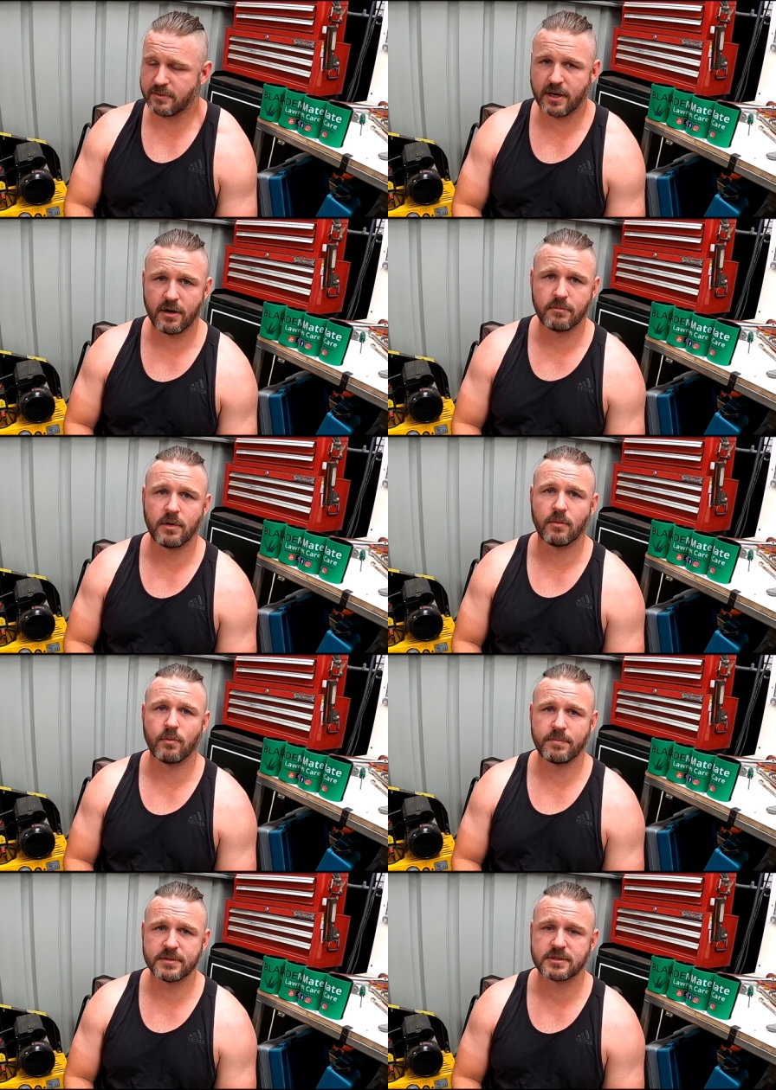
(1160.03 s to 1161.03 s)
The way I hold
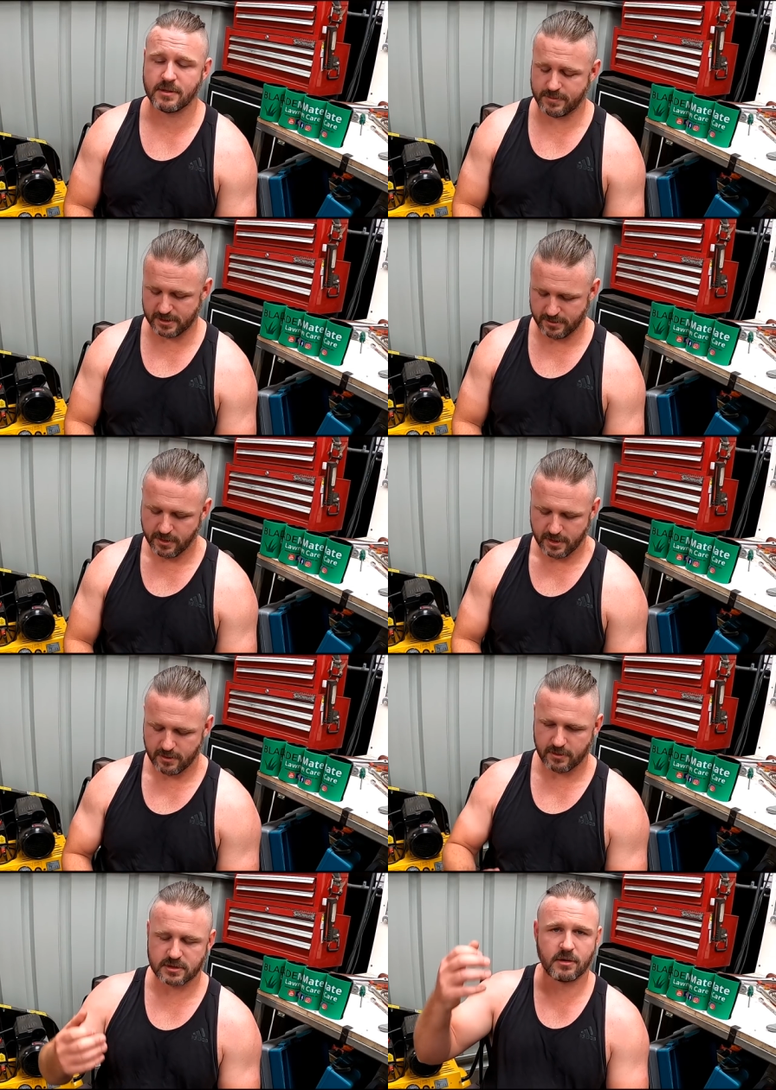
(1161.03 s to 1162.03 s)
my whippersnipper,
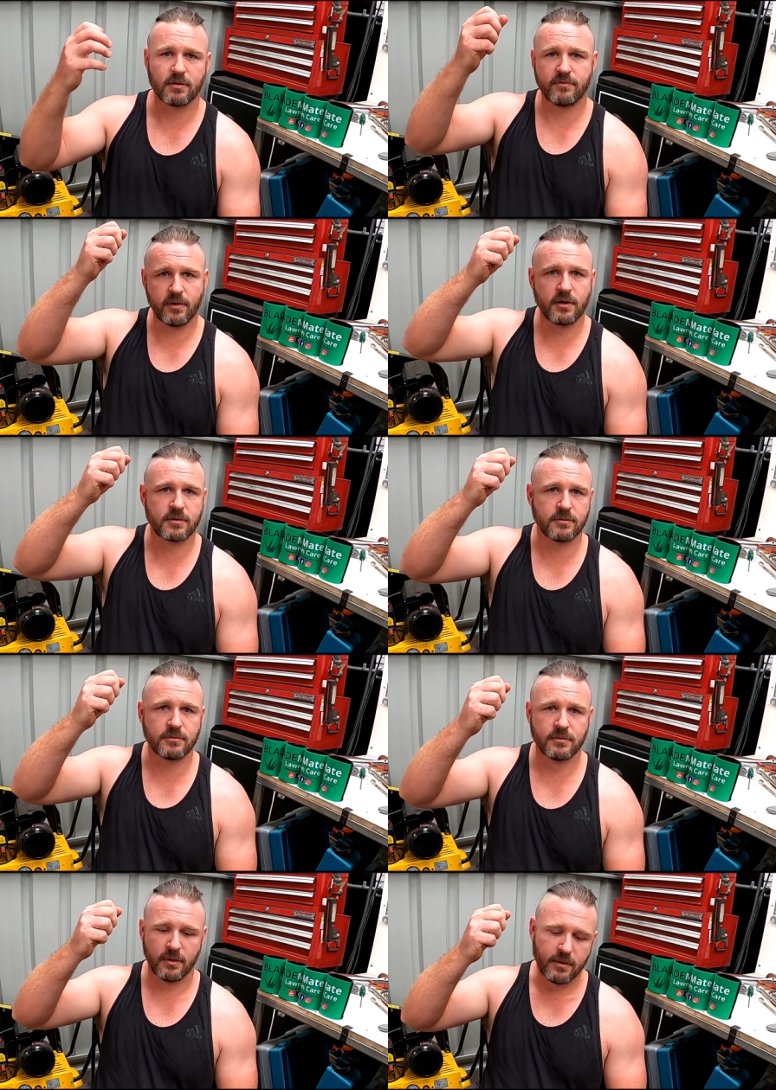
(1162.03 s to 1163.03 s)
where it's kind of
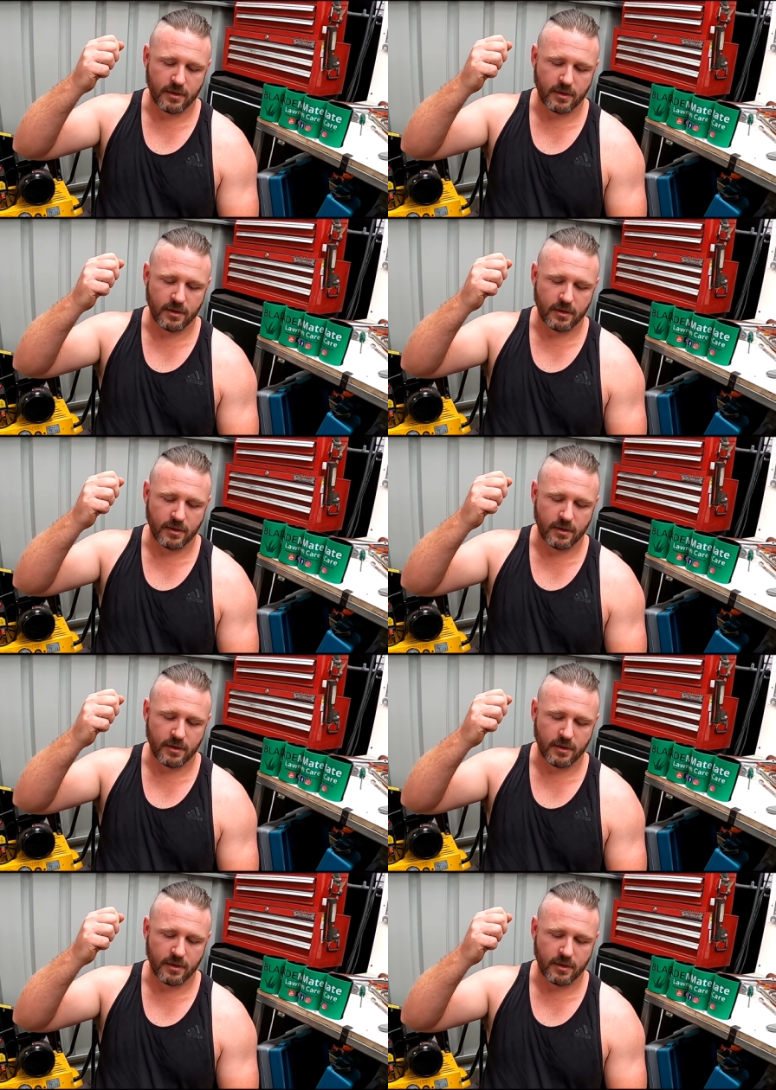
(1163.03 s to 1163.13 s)
vertical,